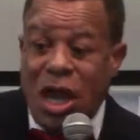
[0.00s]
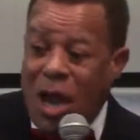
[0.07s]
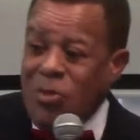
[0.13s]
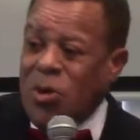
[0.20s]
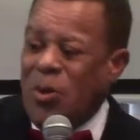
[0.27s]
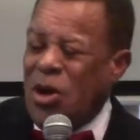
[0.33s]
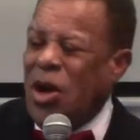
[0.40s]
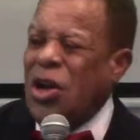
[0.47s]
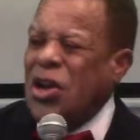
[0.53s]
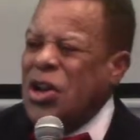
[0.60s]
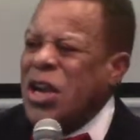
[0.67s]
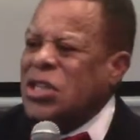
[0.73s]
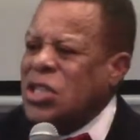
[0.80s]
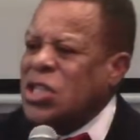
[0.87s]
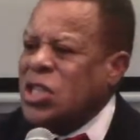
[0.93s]
I'm talking about
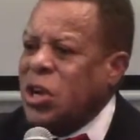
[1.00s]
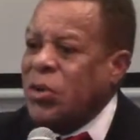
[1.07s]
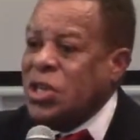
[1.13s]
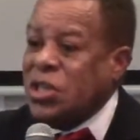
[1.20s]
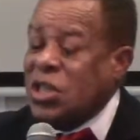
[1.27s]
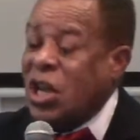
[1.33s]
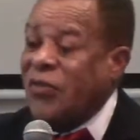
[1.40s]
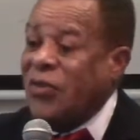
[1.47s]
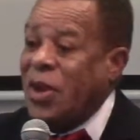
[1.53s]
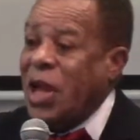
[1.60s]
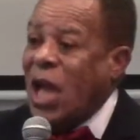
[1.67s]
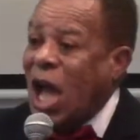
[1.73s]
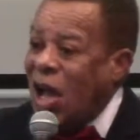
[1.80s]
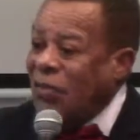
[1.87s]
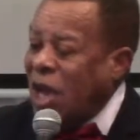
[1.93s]
unnecessary stuff.
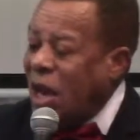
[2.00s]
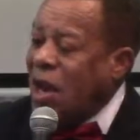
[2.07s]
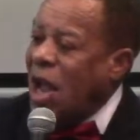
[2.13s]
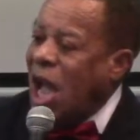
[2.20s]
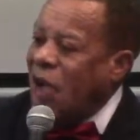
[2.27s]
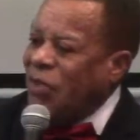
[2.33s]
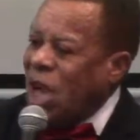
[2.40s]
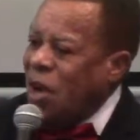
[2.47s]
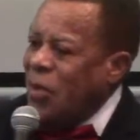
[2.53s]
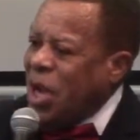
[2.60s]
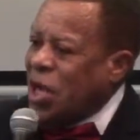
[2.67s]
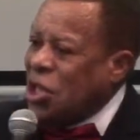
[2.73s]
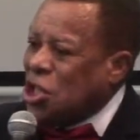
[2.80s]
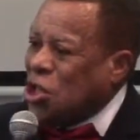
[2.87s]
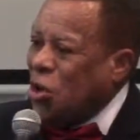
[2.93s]
I've got I've got to
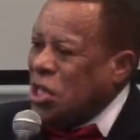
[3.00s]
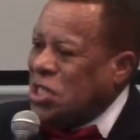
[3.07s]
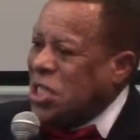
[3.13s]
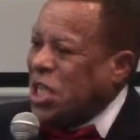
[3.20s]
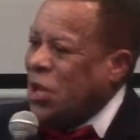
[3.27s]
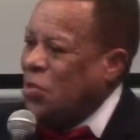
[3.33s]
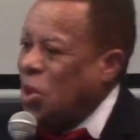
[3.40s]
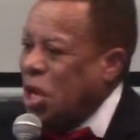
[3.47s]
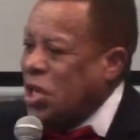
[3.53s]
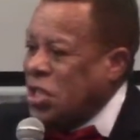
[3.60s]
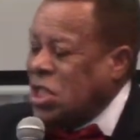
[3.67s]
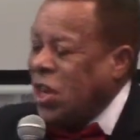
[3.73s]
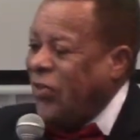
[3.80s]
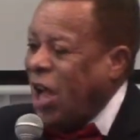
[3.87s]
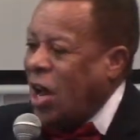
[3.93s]
make a choice to get rid
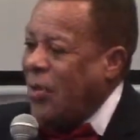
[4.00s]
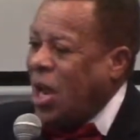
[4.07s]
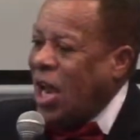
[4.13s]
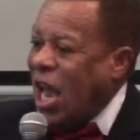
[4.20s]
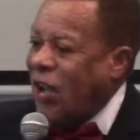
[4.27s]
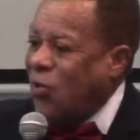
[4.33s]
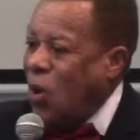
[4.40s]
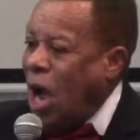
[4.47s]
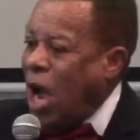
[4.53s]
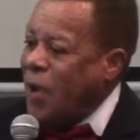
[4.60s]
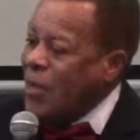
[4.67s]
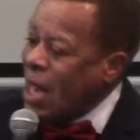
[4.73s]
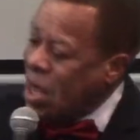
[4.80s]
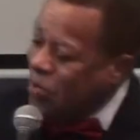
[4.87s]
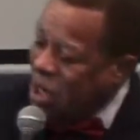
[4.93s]
of stuff out of my life.
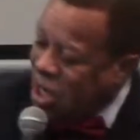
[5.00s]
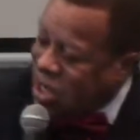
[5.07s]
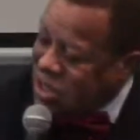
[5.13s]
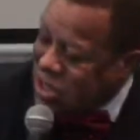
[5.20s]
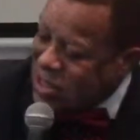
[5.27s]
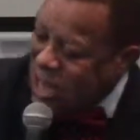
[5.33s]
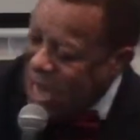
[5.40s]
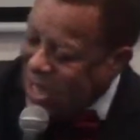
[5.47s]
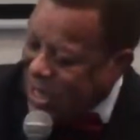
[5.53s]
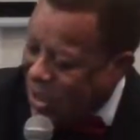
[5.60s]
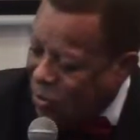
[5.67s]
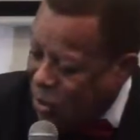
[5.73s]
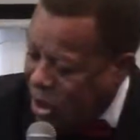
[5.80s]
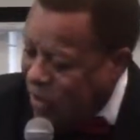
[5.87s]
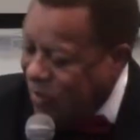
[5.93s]
Why? Because as I
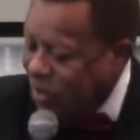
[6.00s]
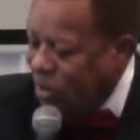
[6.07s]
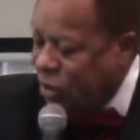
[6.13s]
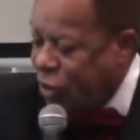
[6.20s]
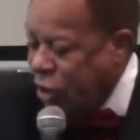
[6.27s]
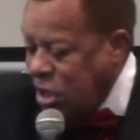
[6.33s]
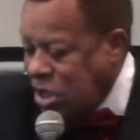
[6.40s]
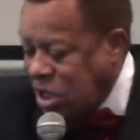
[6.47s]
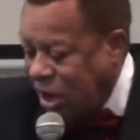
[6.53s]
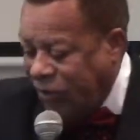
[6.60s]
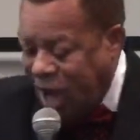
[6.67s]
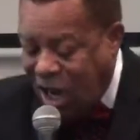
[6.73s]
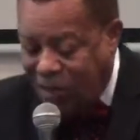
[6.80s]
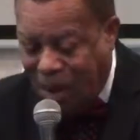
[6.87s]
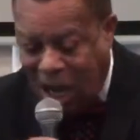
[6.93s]
get rid of this
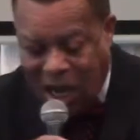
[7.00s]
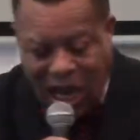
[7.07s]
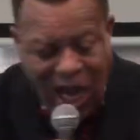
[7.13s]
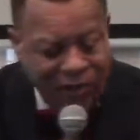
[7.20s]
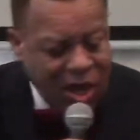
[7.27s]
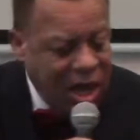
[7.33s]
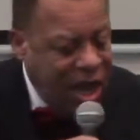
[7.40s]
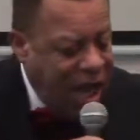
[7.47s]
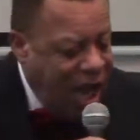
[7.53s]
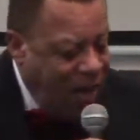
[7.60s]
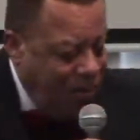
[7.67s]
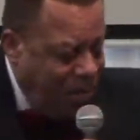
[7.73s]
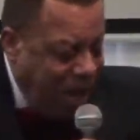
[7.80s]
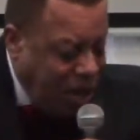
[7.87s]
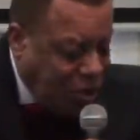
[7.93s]
stuff out of my life,
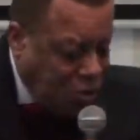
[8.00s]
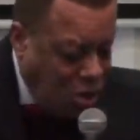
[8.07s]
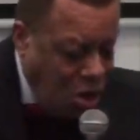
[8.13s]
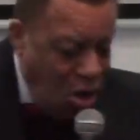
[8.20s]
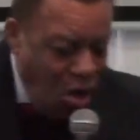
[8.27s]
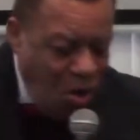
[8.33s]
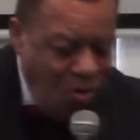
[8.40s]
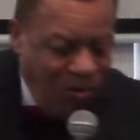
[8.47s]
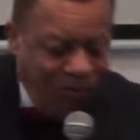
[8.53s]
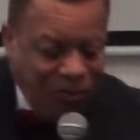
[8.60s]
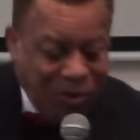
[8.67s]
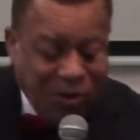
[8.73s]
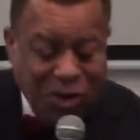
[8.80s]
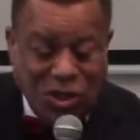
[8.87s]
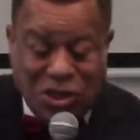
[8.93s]
it makes room
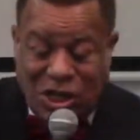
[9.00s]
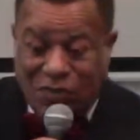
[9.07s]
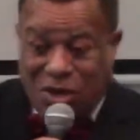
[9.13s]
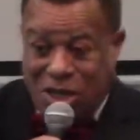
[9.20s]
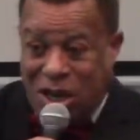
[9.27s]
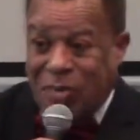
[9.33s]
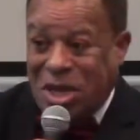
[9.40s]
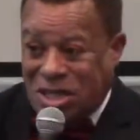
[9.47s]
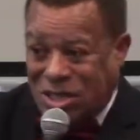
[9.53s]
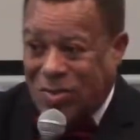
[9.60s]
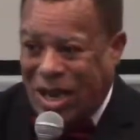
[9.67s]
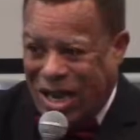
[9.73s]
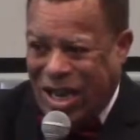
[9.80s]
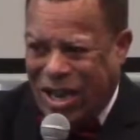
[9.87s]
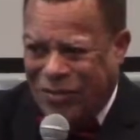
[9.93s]
for this stuff to come into
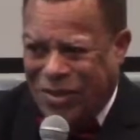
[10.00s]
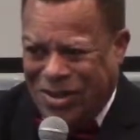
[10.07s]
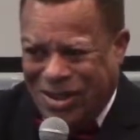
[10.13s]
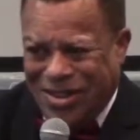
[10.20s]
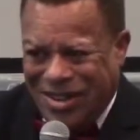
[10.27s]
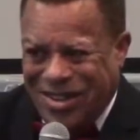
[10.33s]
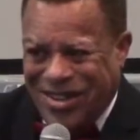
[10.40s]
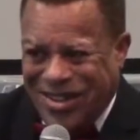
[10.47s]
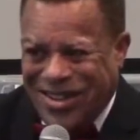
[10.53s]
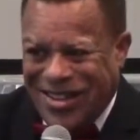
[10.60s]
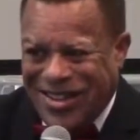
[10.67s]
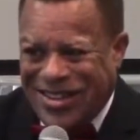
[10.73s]
my life. Come on.